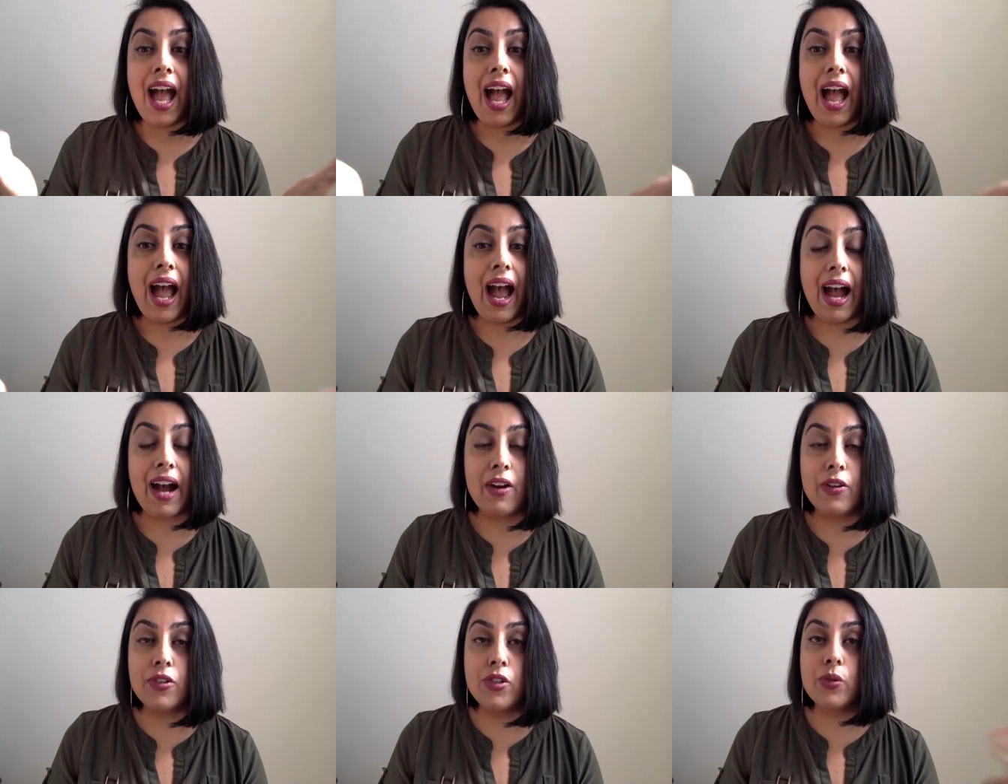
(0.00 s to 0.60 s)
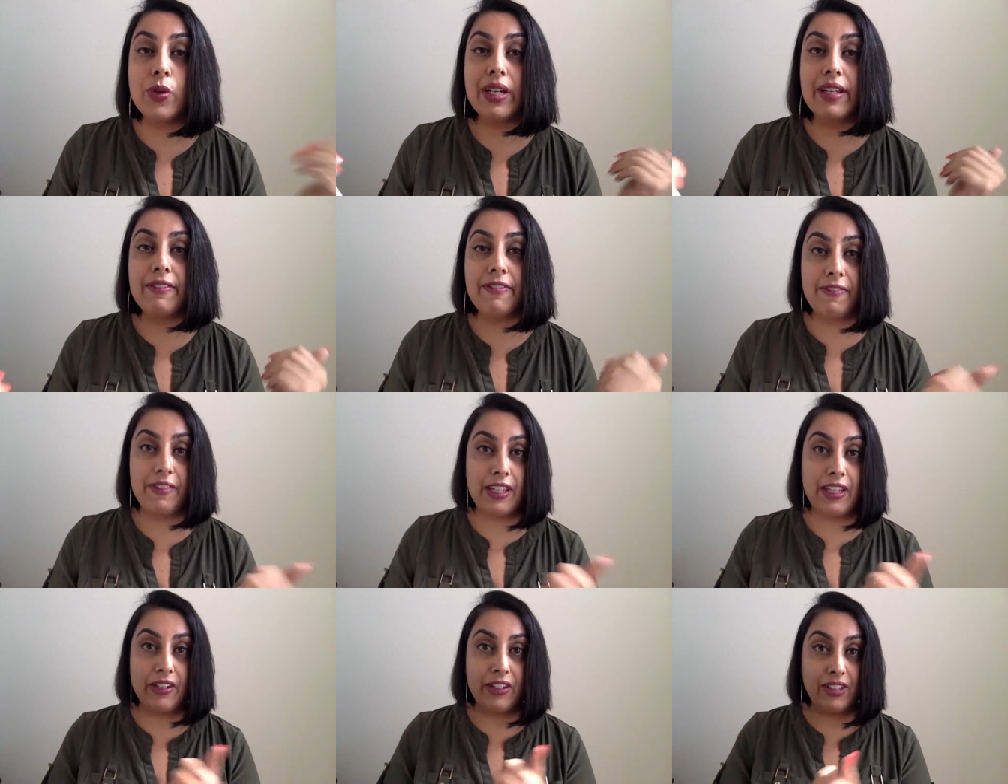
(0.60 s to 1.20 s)
how do I
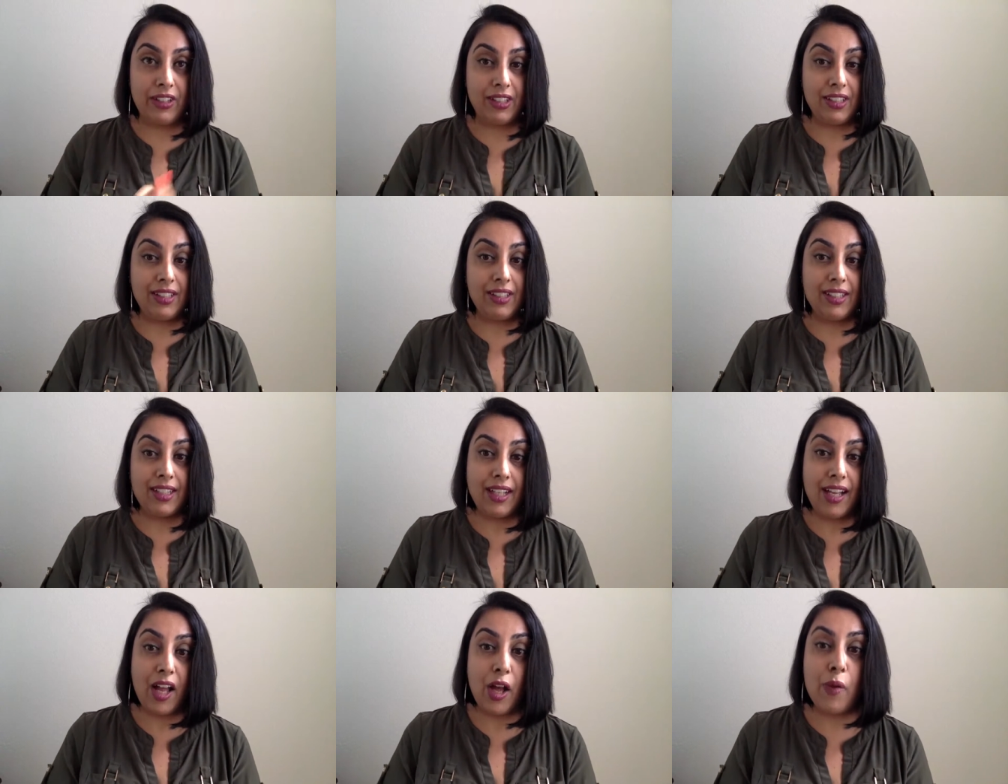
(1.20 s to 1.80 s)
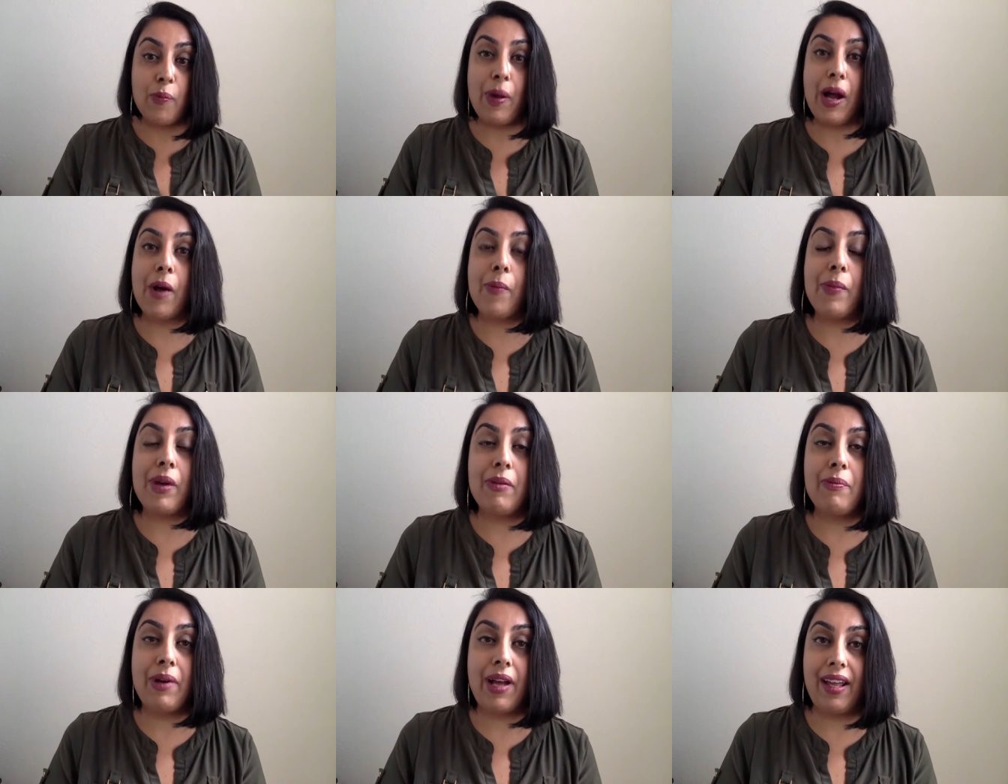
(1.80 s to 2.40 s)
feel about
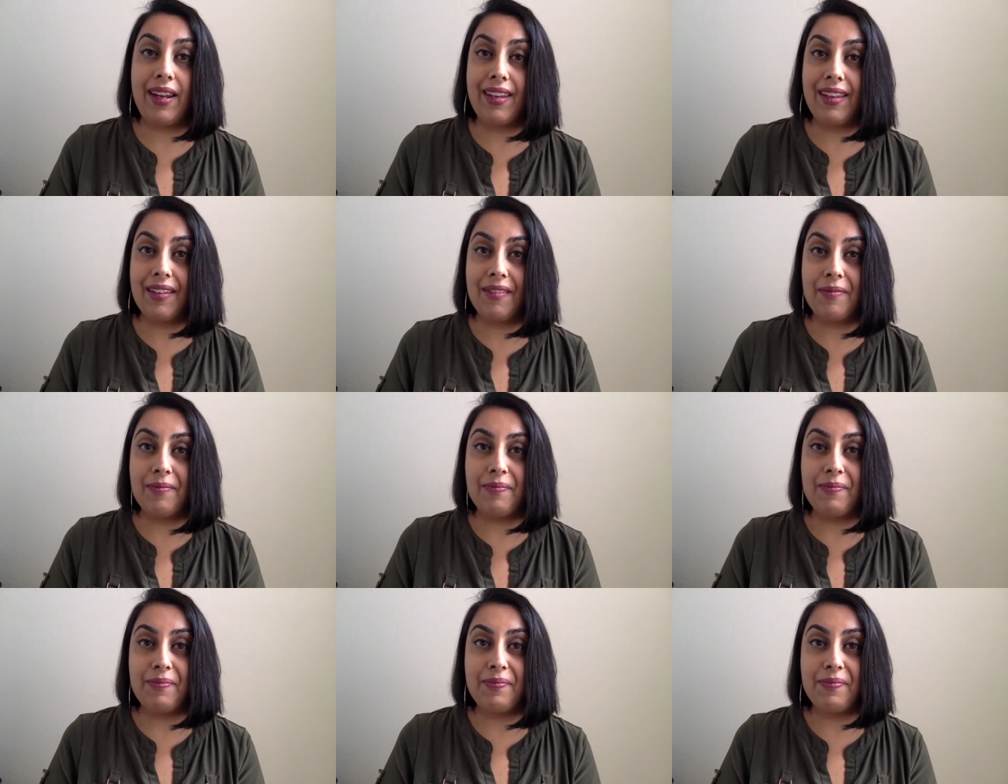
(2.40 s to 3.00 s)
my body?